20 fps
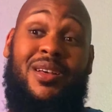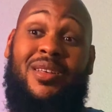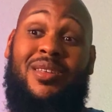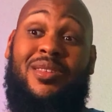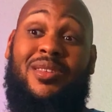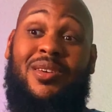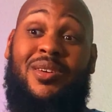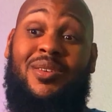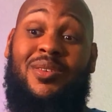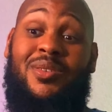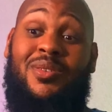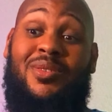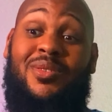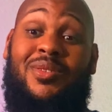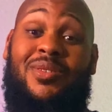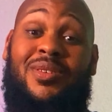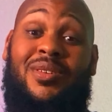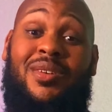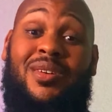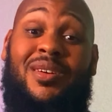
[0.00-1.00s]
So
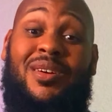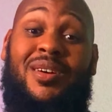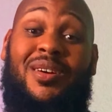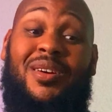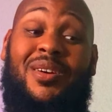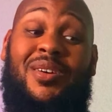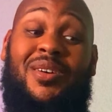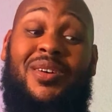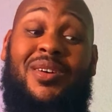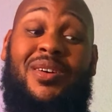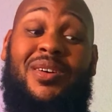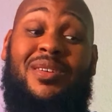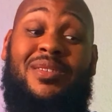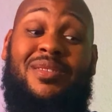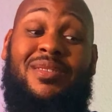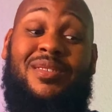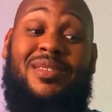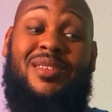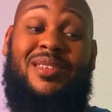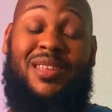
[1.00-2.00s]

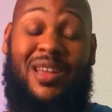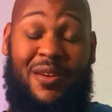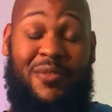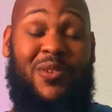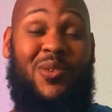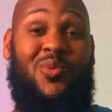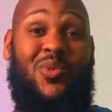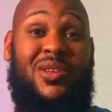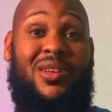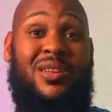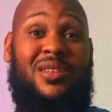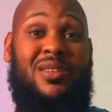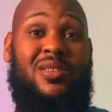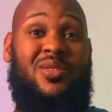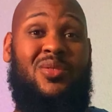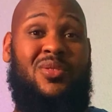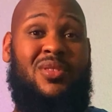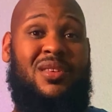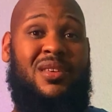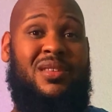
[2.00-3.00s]
definitely want to hit the
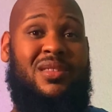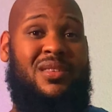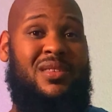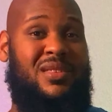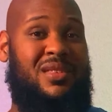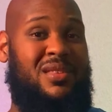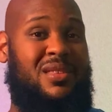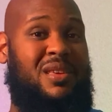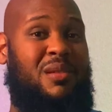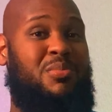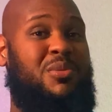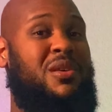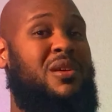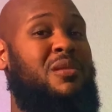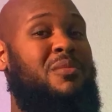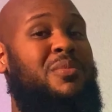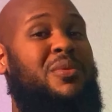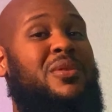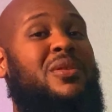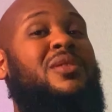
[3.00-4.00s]
260s in
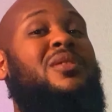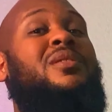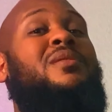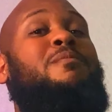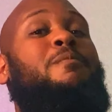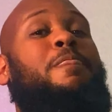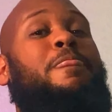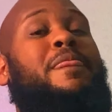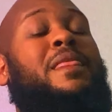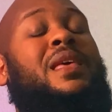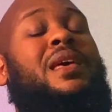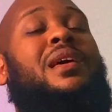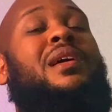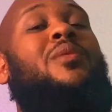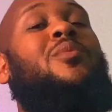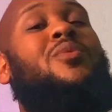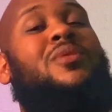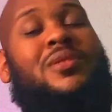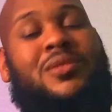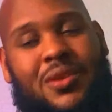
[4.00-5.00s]
September and
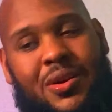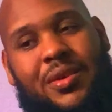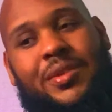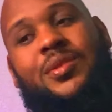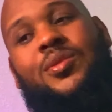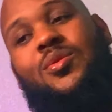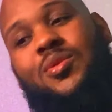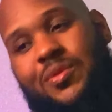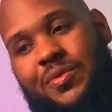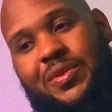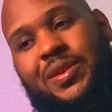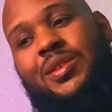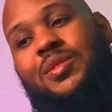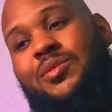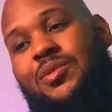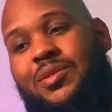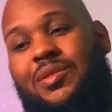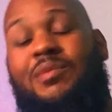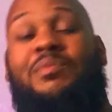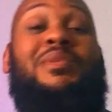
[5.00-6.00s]
I want to start a new
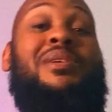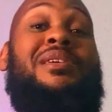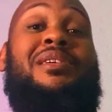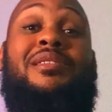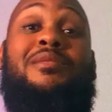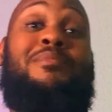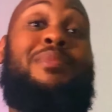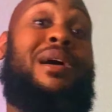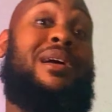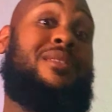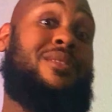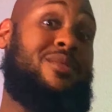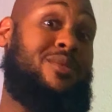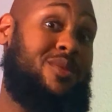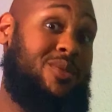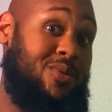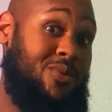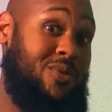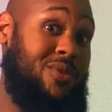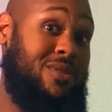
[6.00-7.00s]
adventure of me getting back to the
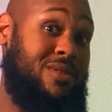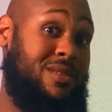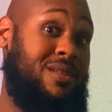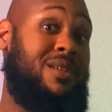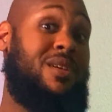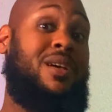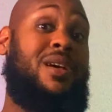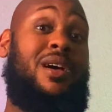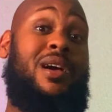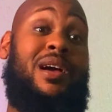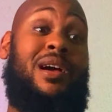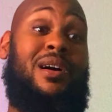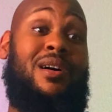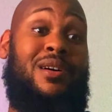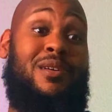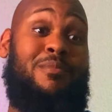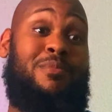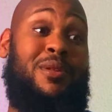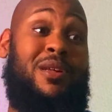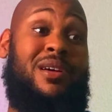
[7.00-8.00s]
court
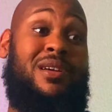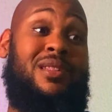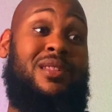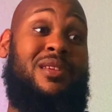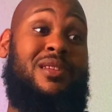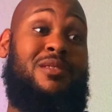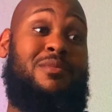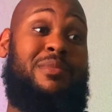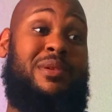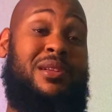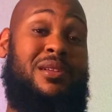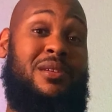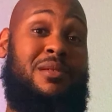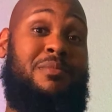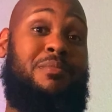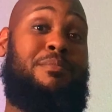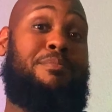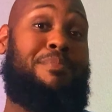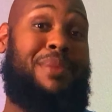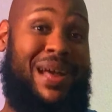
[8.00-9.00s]
uh, playing a little bit of
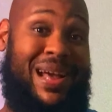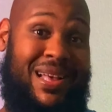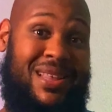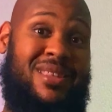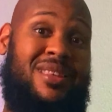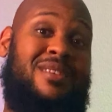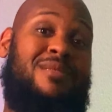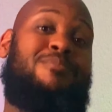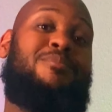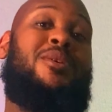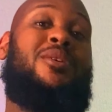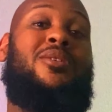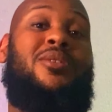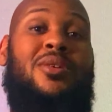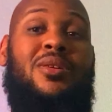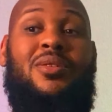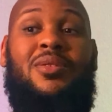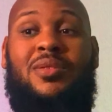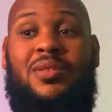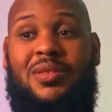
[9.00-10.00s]

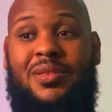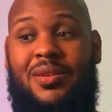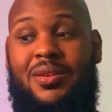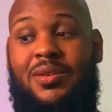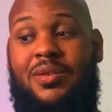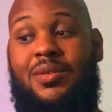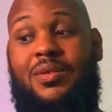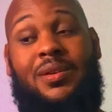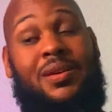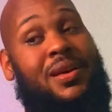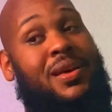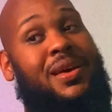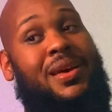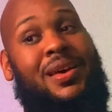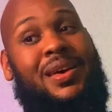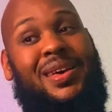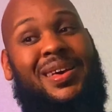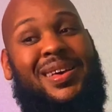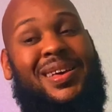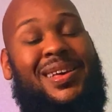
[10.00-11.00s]
basketball. So
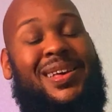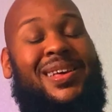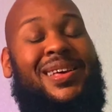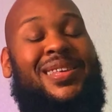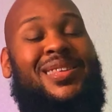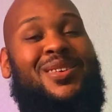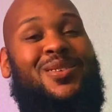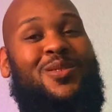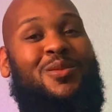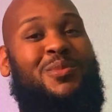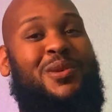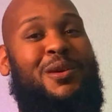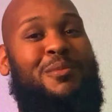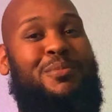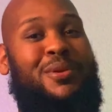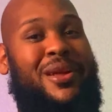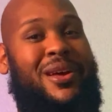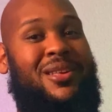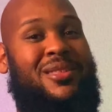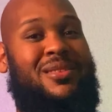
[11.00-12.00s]
it's gonna be a
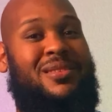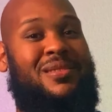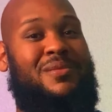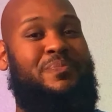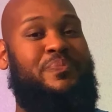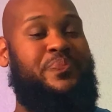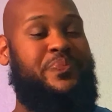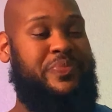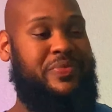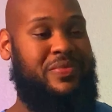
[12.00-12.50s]
blessing.